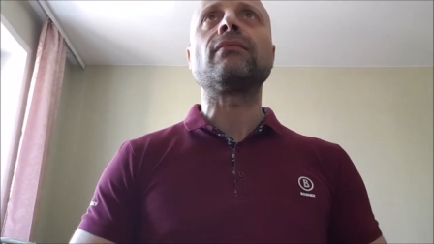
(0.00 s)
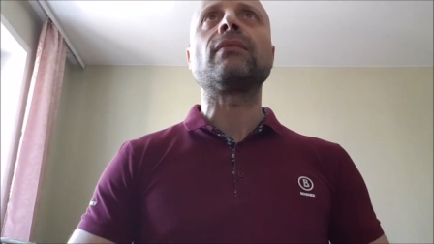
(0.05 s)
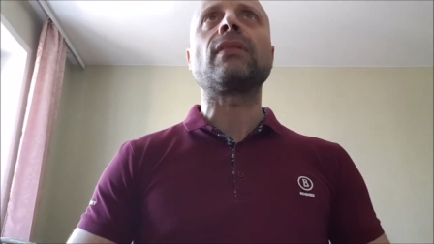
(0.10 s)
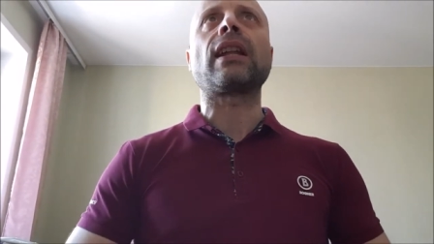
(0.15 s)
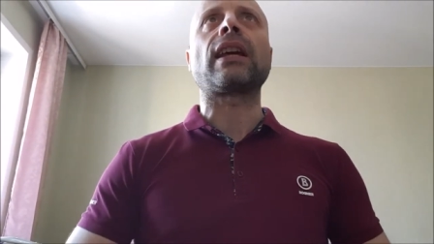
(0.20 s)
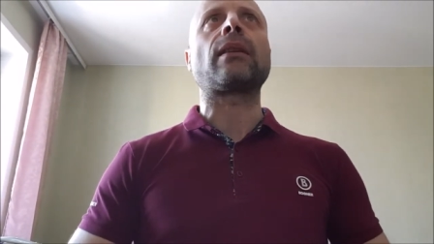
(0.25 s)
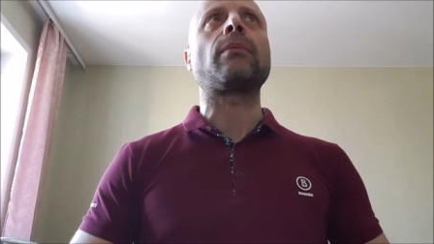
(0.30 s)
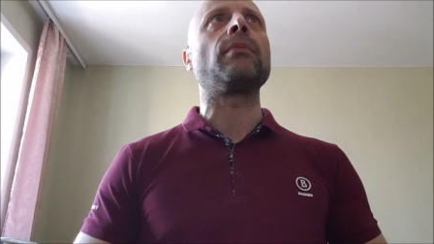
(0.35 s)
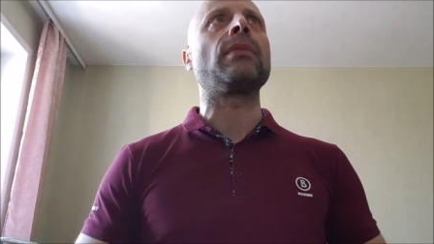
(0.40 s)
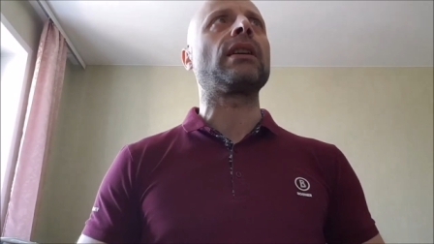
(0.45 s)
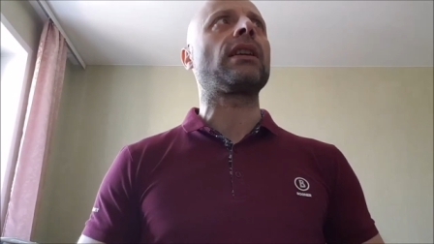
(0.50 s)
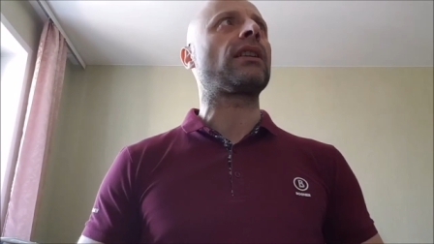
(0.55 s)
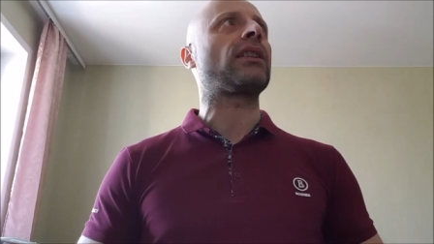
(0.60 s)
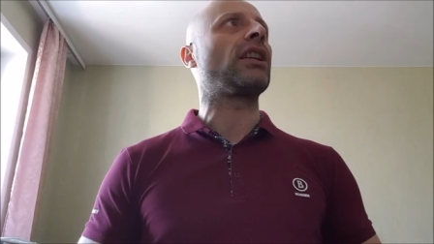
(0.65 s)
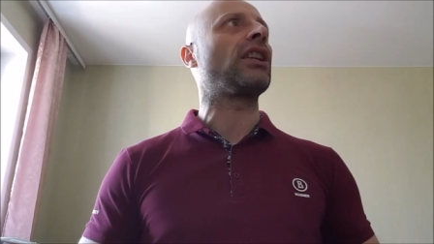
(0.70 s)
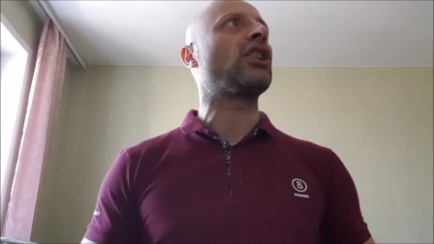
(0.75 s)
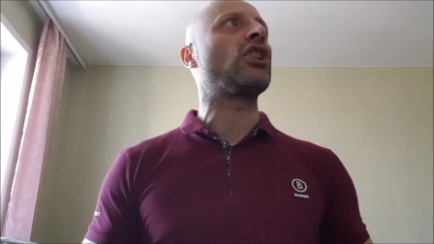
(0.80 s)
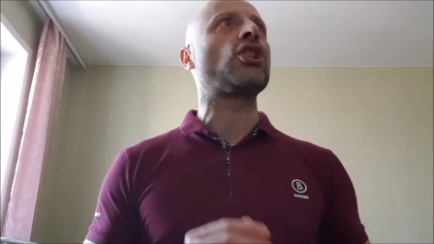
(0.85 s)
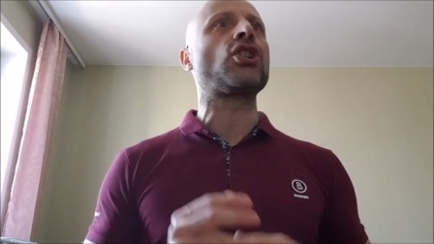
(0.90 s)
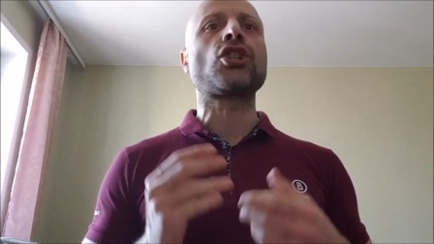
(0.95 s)
like me,
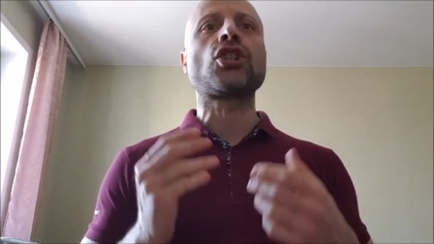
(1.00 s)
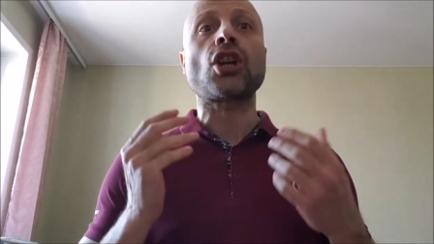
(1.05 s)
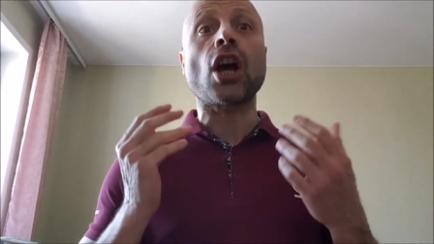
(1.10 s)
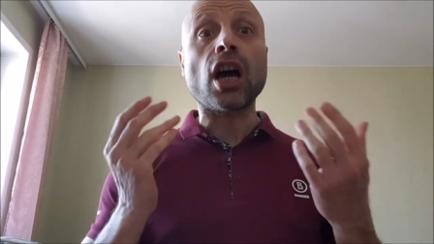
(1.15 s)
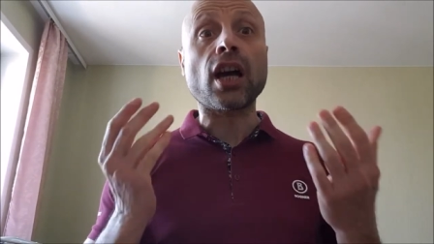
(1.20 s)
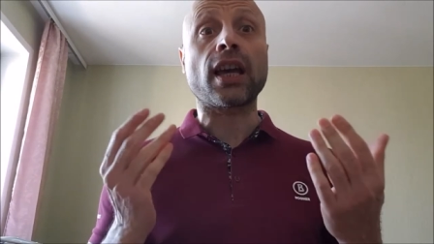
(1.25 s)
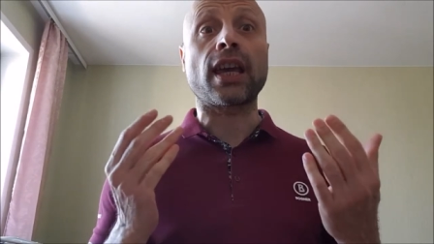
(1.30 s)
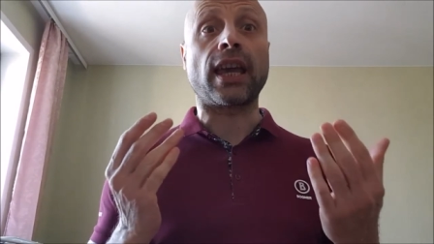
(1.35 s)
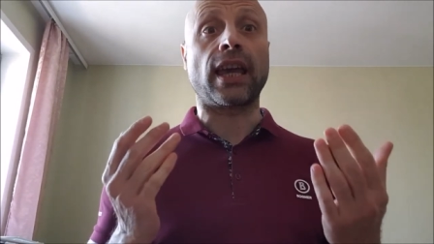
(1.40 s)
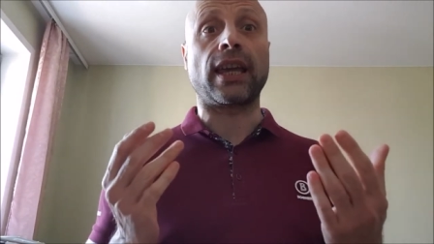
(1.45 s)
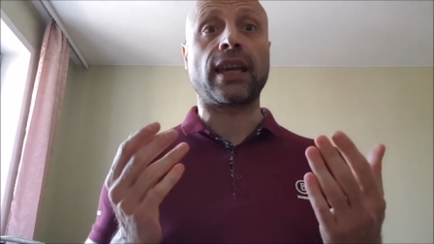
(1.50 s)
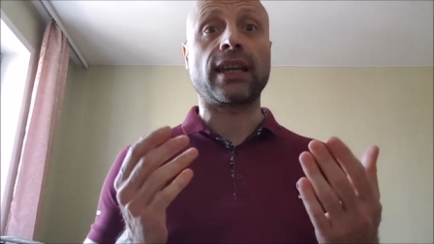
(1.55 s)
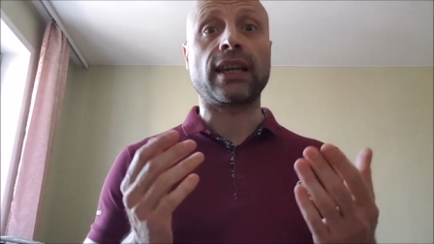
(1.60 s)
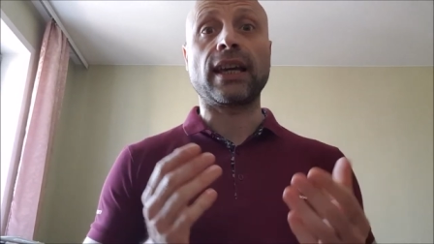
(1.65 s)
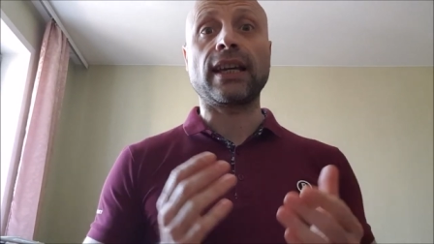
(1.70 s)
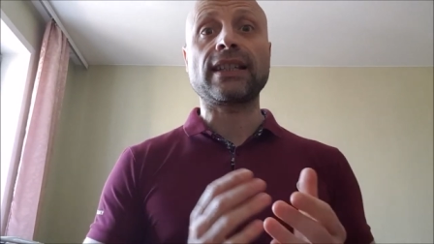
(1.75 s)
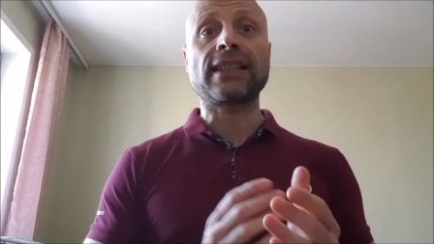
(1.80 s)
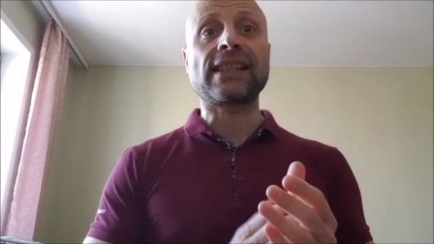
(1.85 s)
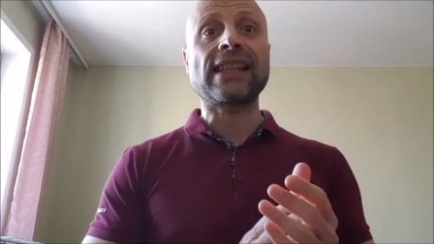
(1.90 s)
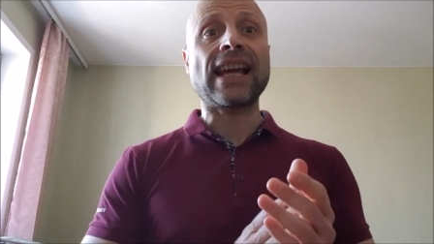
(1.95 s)
it is shocking
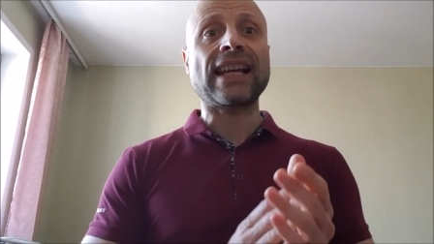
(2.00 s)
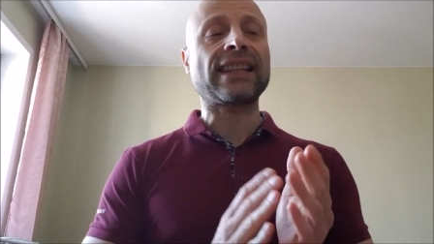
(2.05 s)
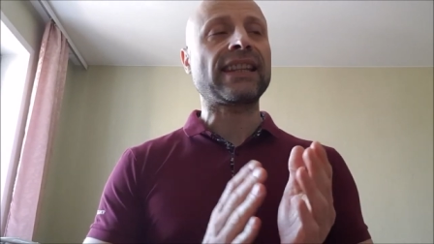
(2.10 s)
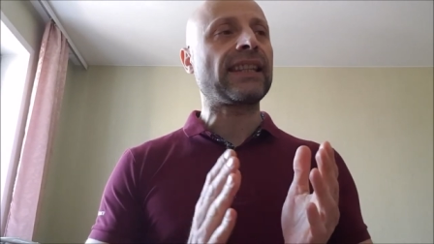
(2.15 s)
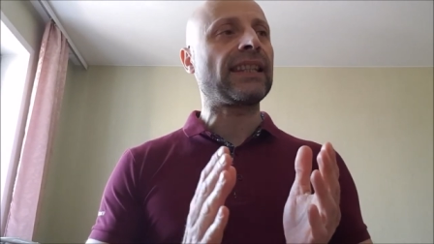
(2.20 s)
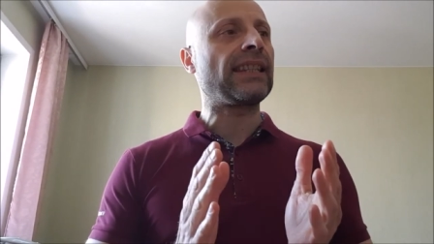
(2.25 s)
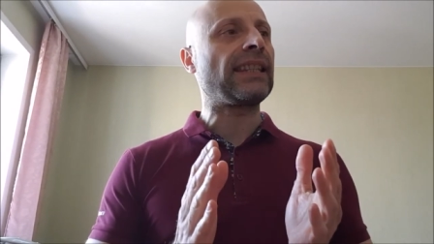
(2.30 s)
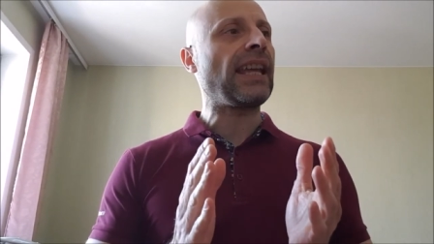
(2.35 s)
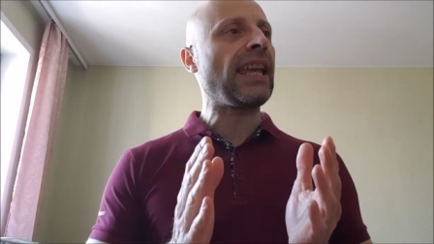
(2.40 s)
is that